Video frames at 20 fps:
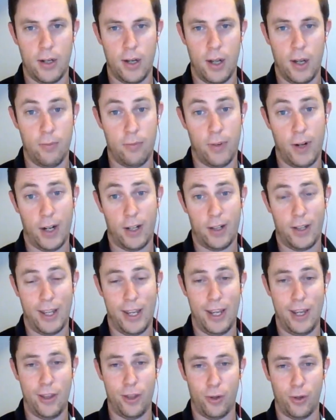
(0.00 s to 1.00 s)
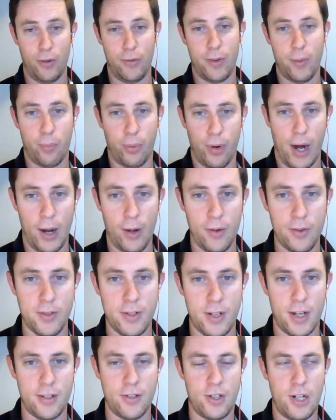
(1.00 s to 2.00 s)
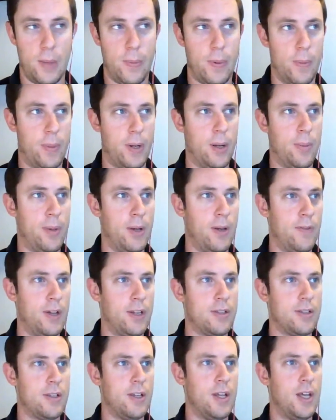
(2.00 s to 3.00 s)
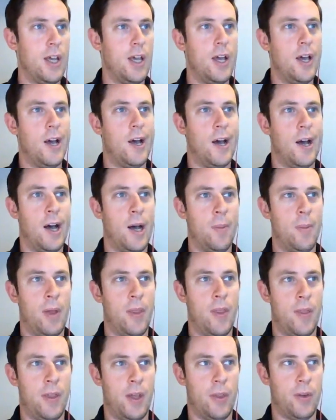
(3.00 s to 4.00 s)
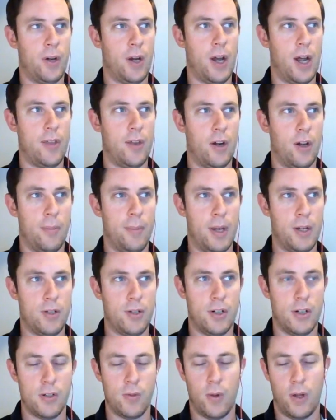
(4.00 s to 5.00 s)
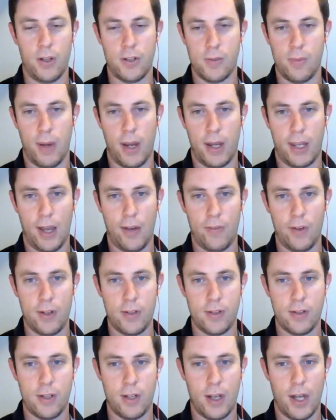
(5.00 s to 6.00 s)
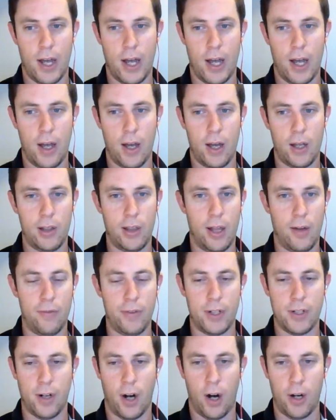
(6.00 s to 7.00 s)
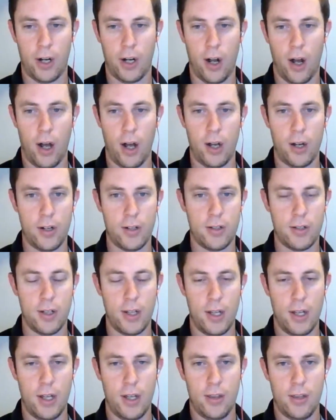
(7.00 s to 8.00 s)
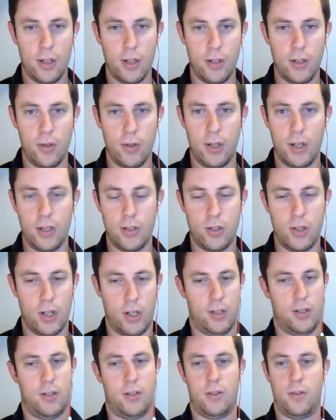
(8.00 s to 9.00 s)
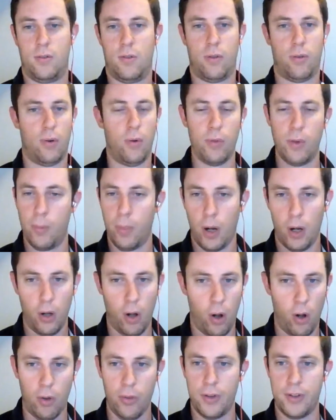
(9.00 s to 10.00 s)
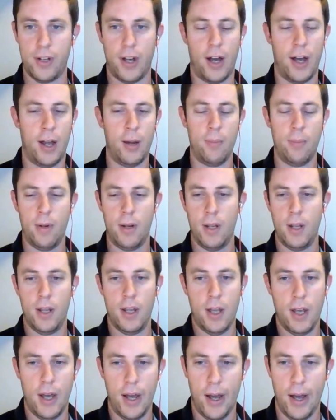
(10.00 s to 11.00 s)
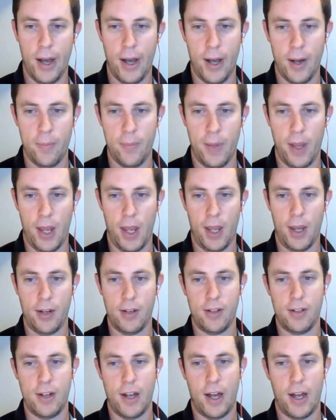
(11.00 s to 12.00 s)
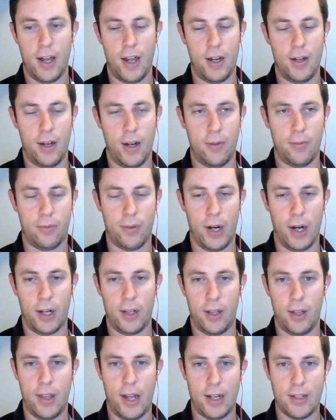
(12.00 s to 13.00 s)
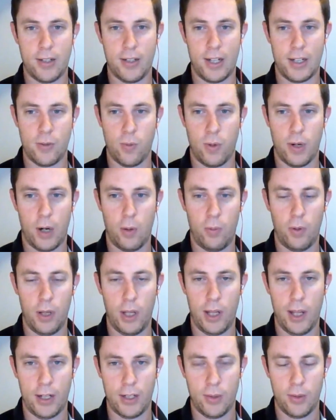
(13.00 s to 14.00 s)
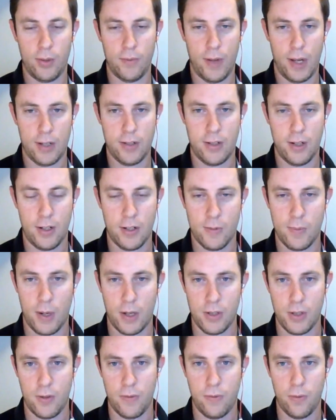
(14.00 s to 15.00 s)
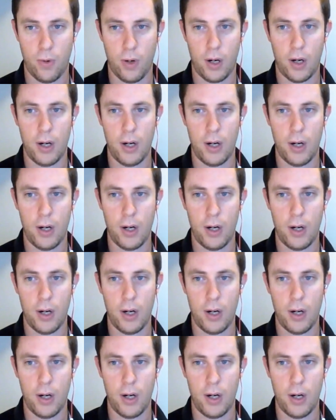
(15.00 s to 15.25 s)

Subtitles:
frankly, either of the Browns as GPP pivots. And then the other guy that I'll mention as well is Mike Evans. Love the target hogs. The dude is just throwing the ball all the time. And frankly, that's what I really like to invest in, especially for